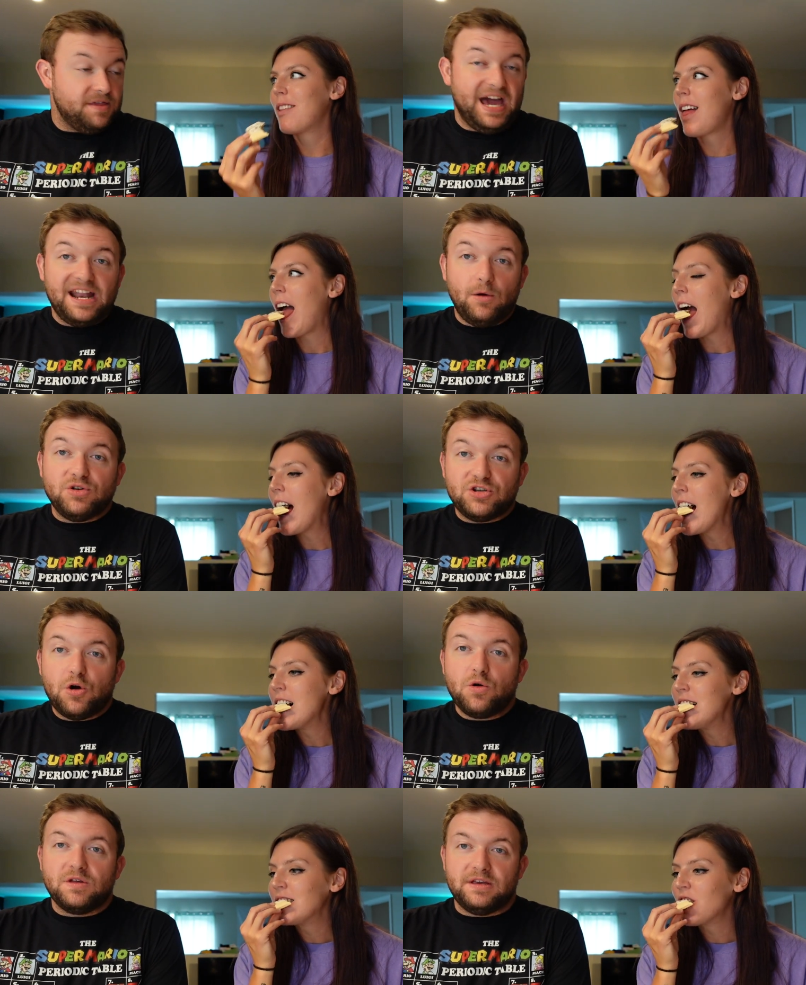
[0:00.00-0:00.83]
Speaker 1: That I would
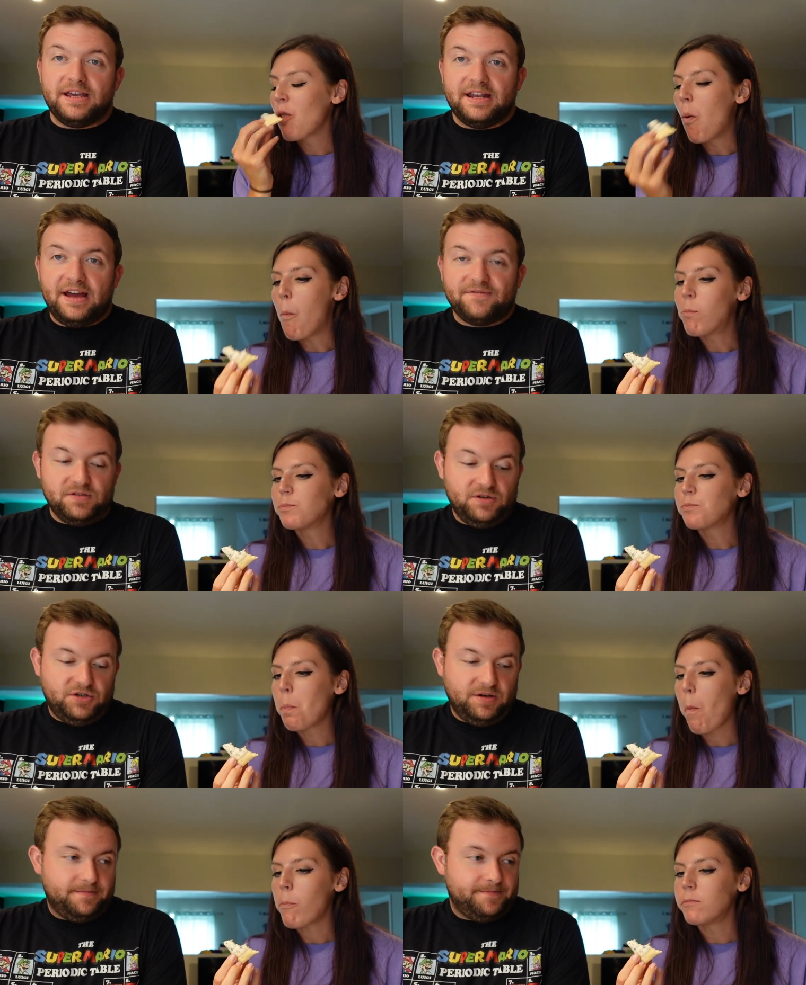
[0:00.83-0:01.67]
totally eat after the
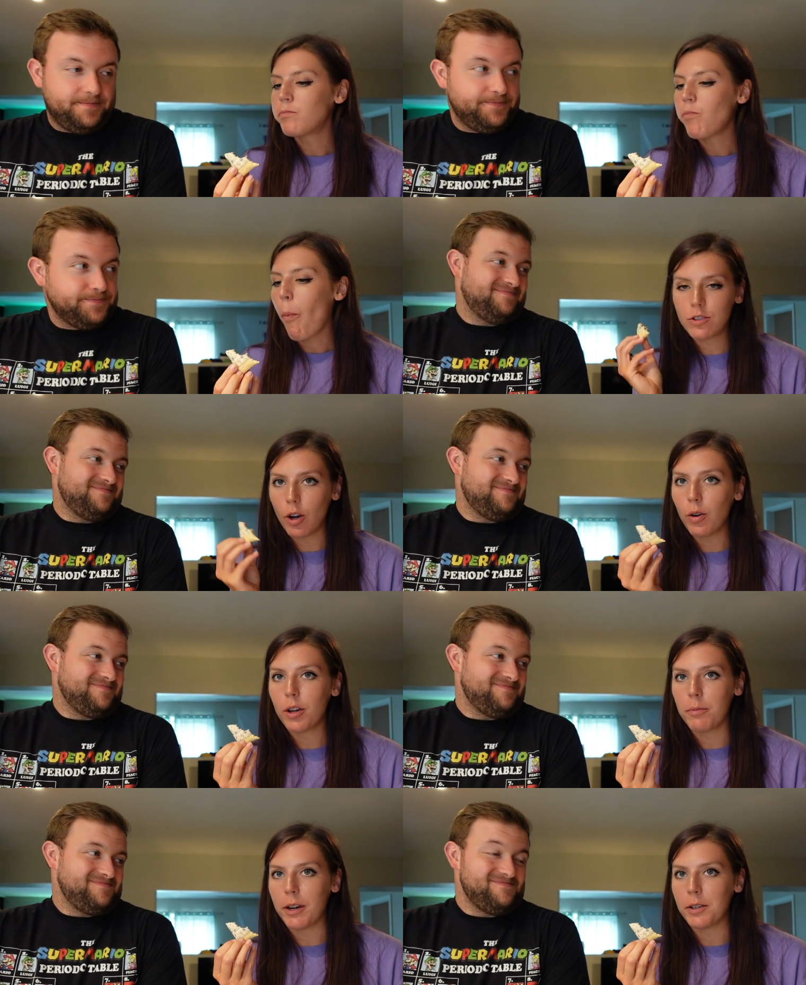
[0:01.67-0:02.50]
gym.
Speaker 2: So
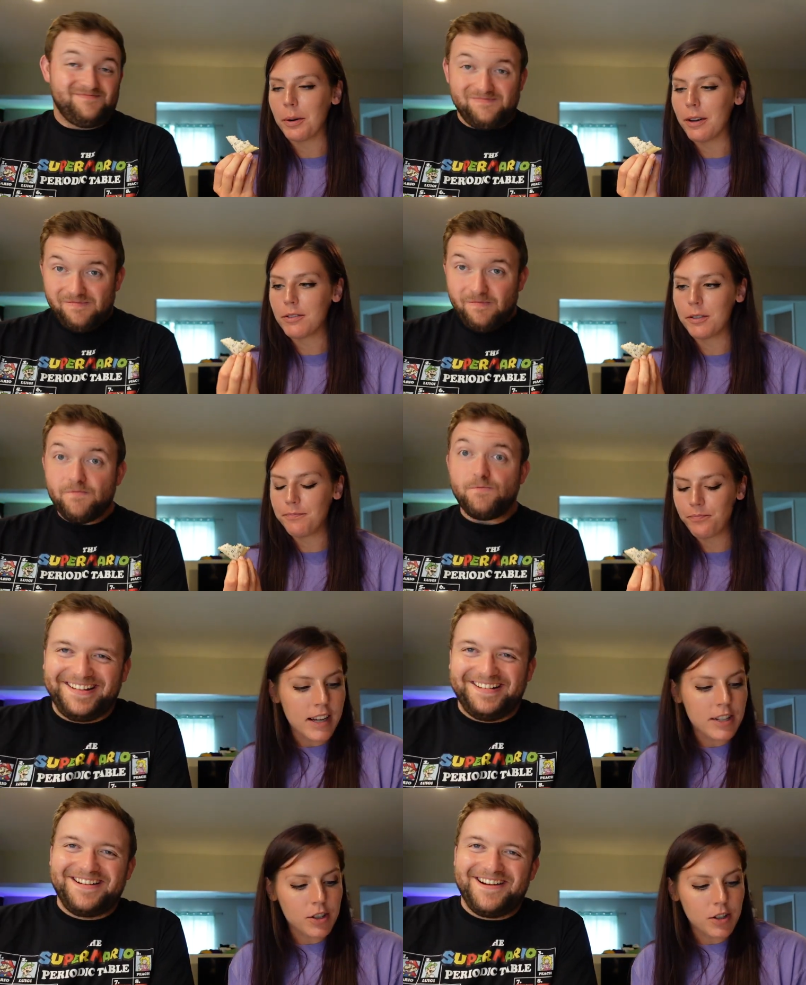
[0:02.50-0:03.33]
good microwaved. It
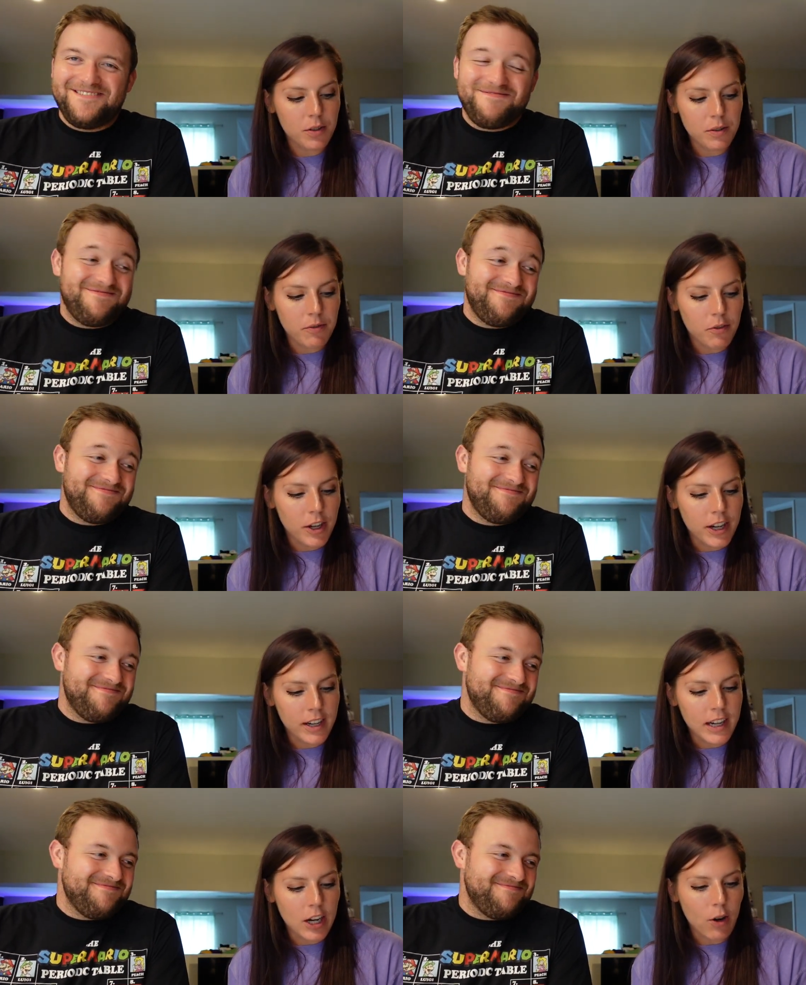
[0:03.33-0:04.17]
is gluten free
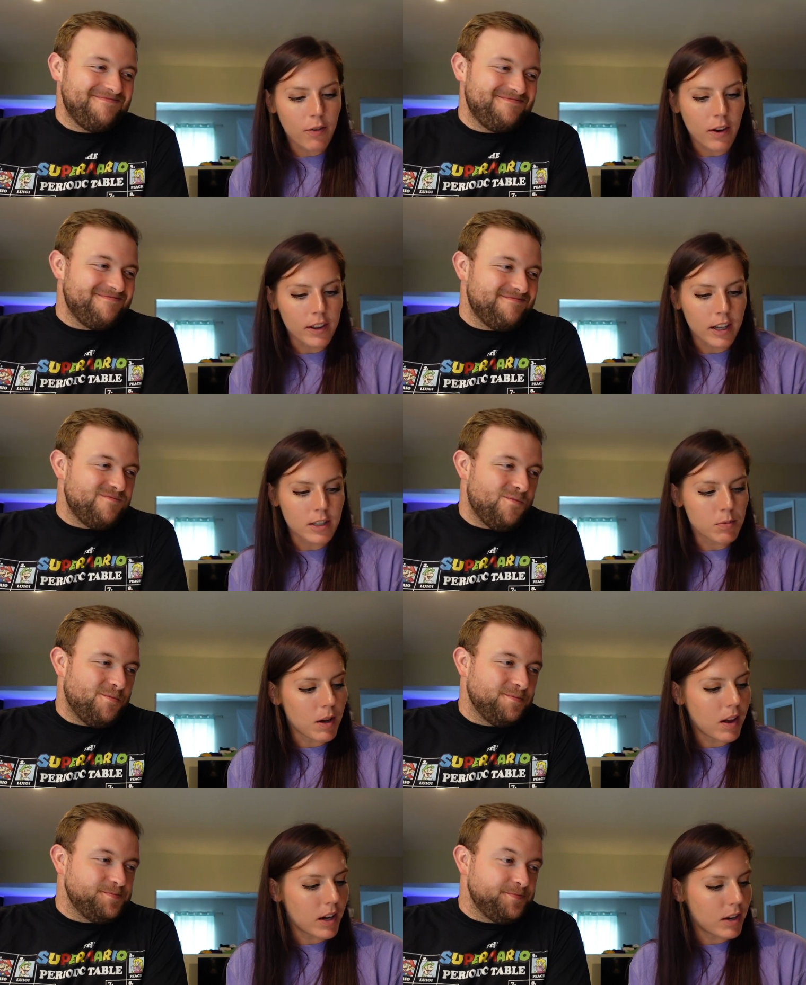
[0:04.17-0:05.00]
and keto friendly as
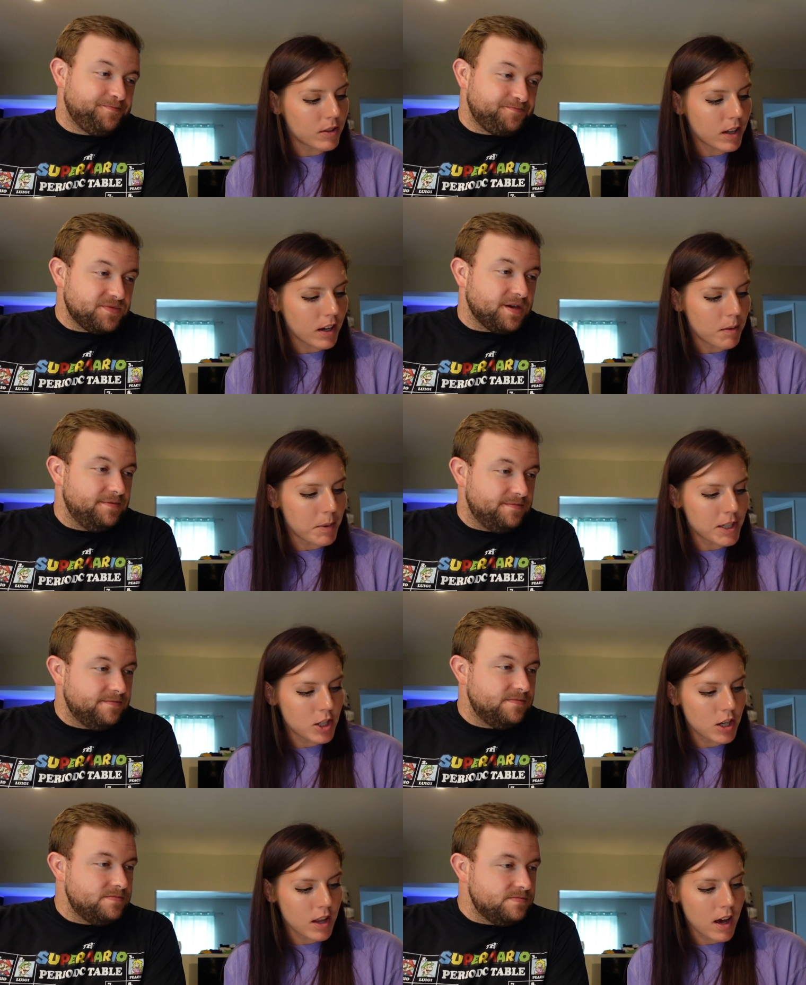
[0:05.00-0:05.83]
well. I don't think I
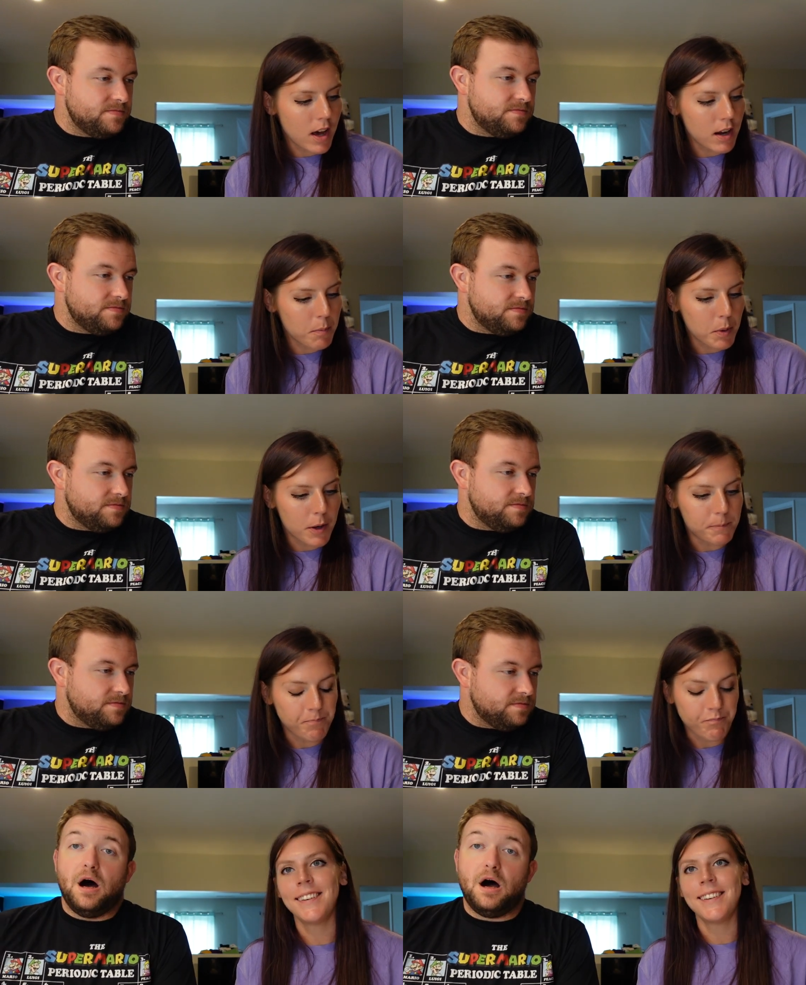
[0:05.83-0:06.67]
mentioned that, but
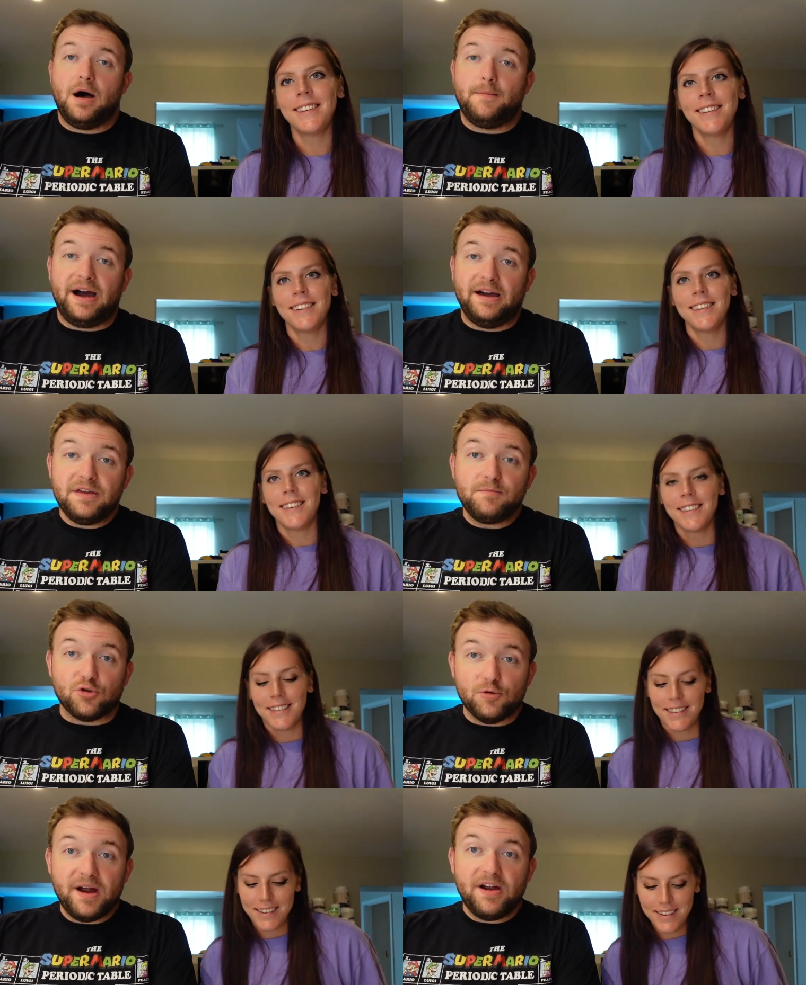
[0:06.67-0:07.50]
Speaker 1: um, I think
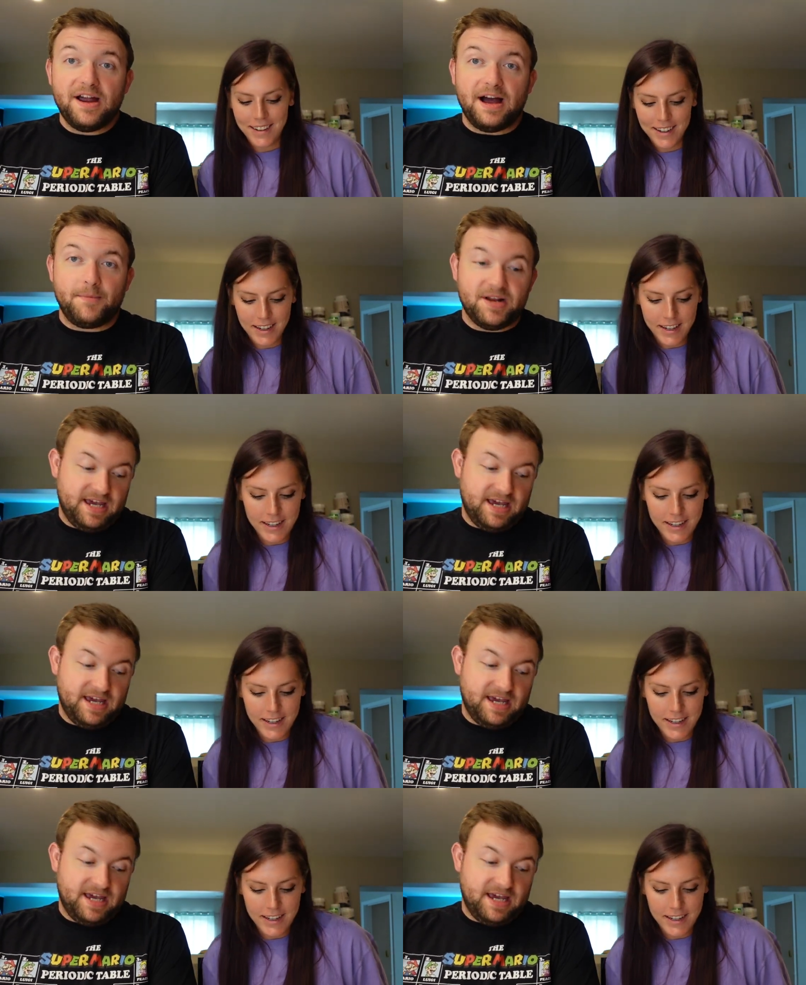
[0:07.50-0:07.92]
blueberry. I'm gonna